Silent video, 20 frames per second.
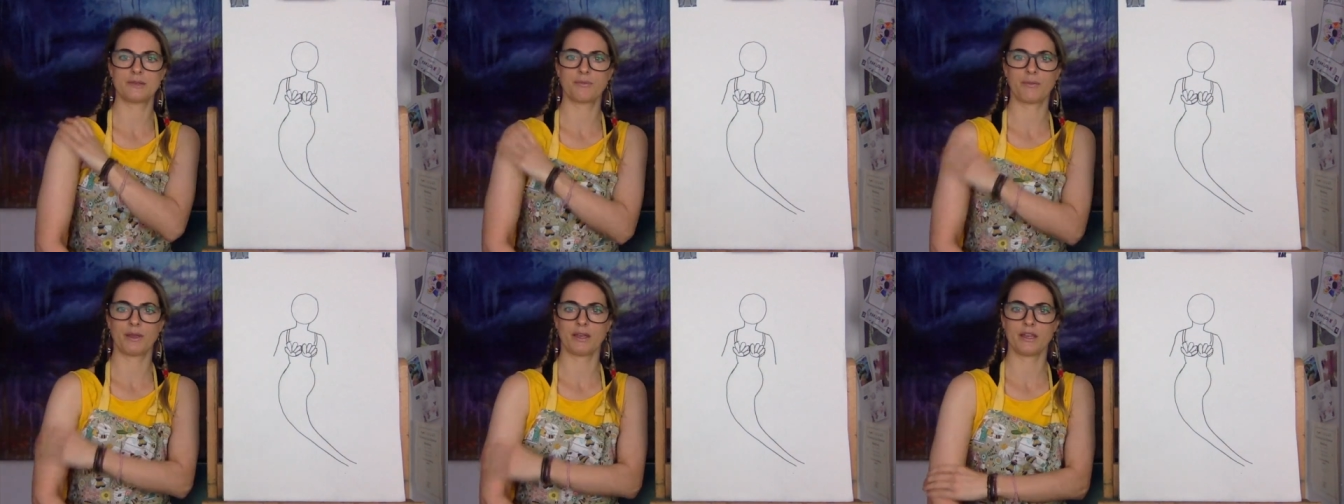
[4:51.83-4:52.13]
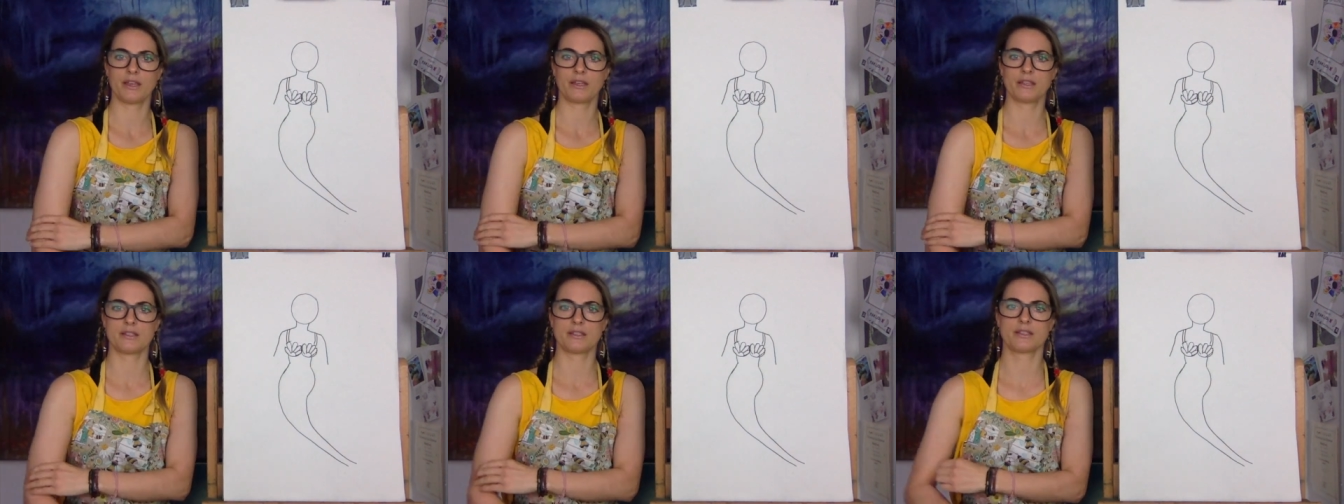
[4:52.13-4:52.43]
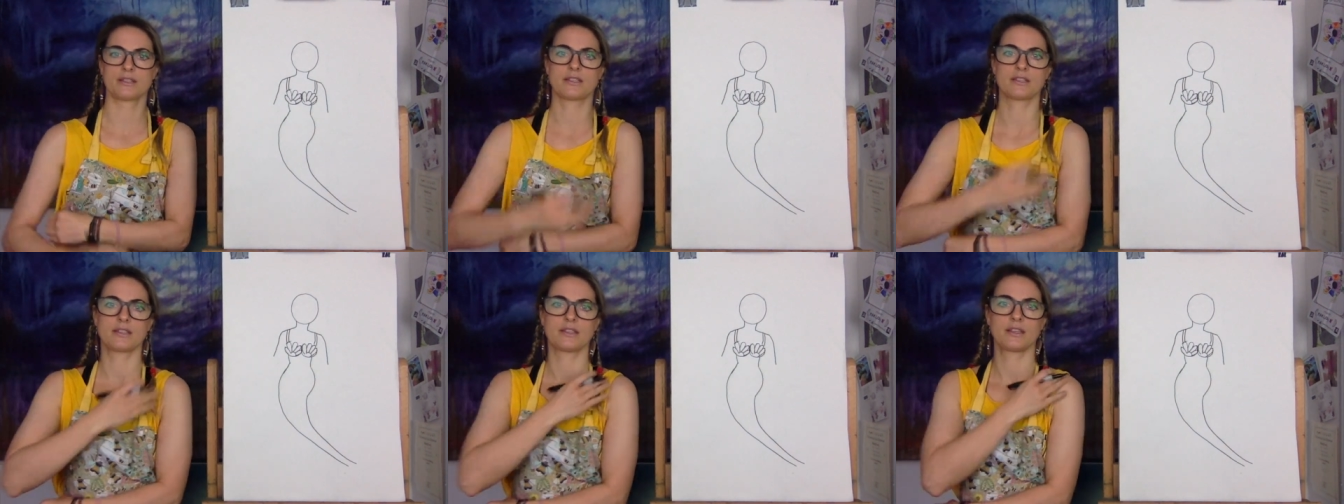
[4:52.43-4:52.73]

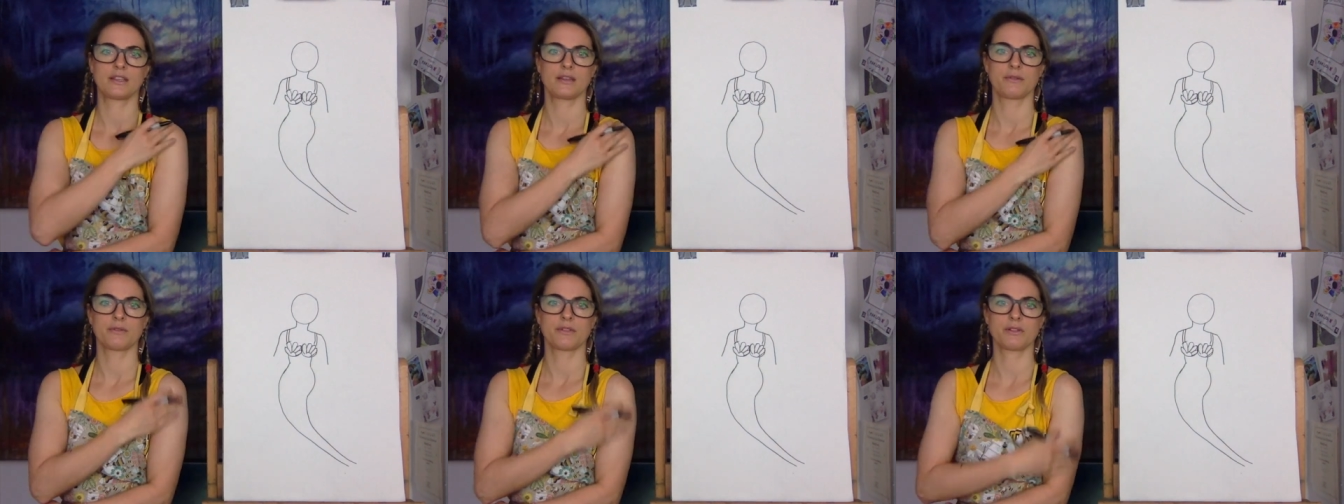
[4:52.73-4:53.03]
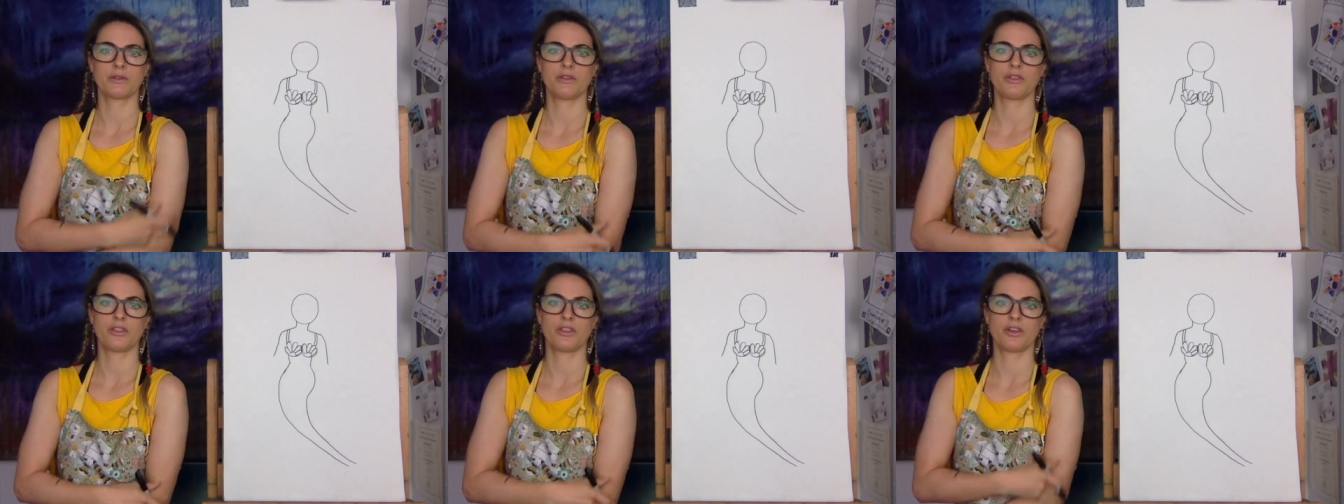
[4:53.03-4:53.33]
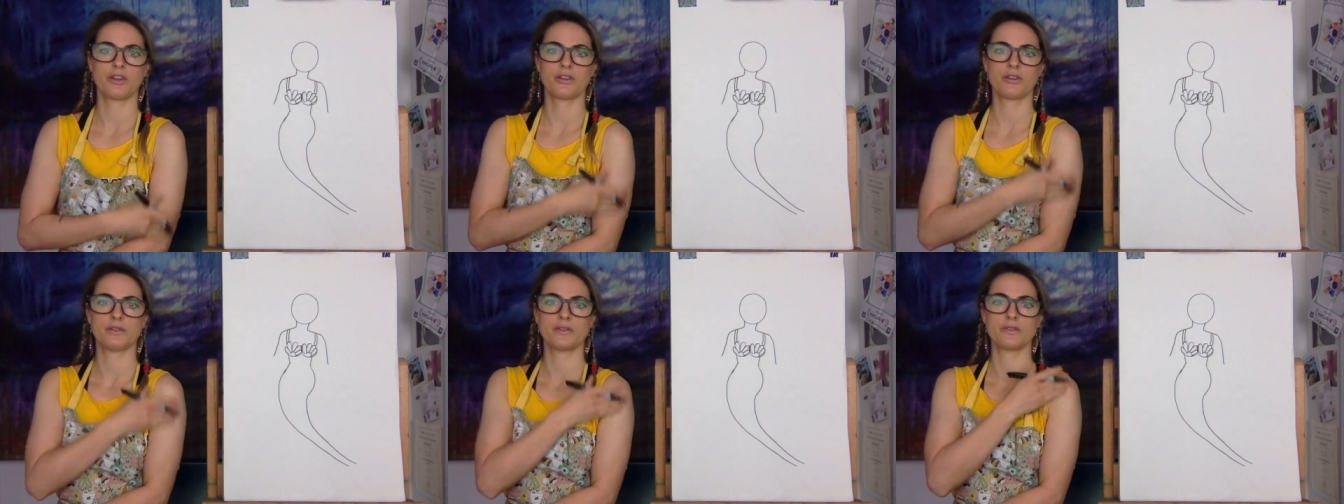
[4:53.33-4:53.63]
bits, doing
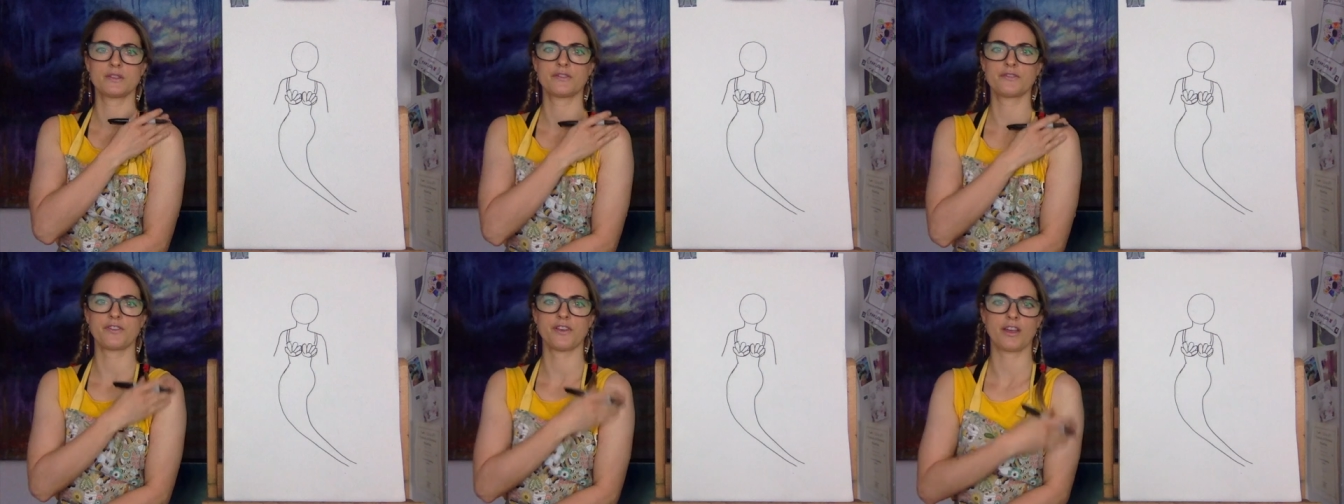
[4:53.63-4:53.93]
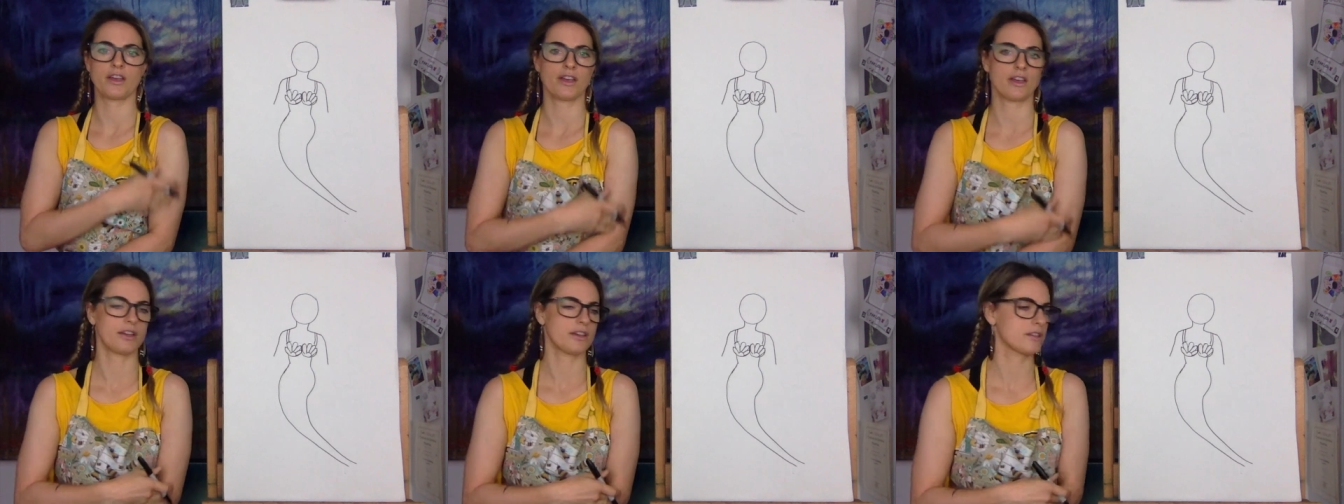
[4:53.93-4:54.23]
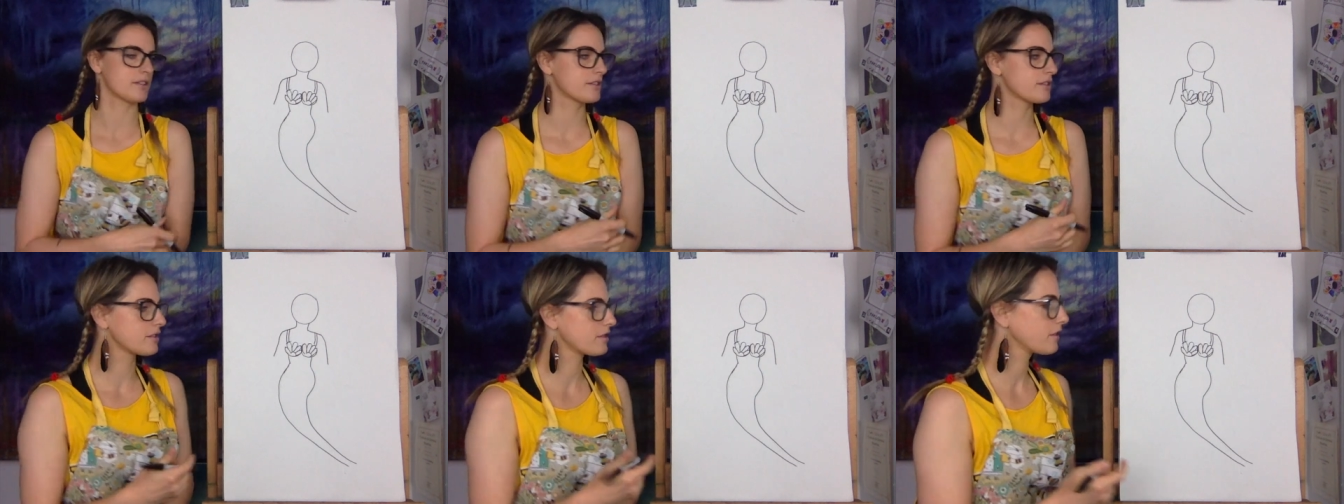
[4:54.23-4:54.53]
those
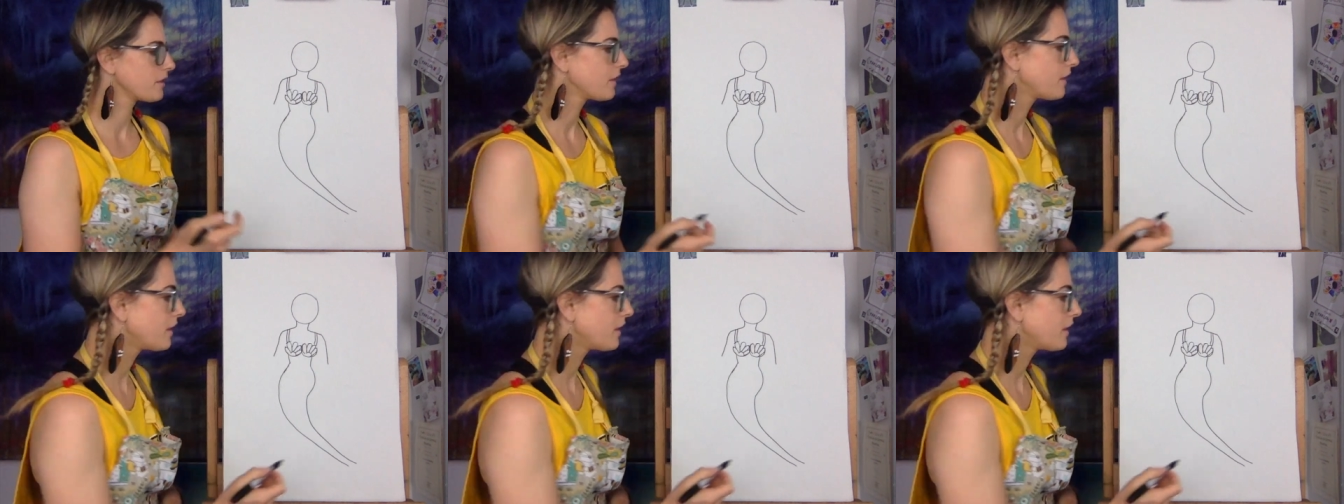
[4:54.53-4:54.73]
first.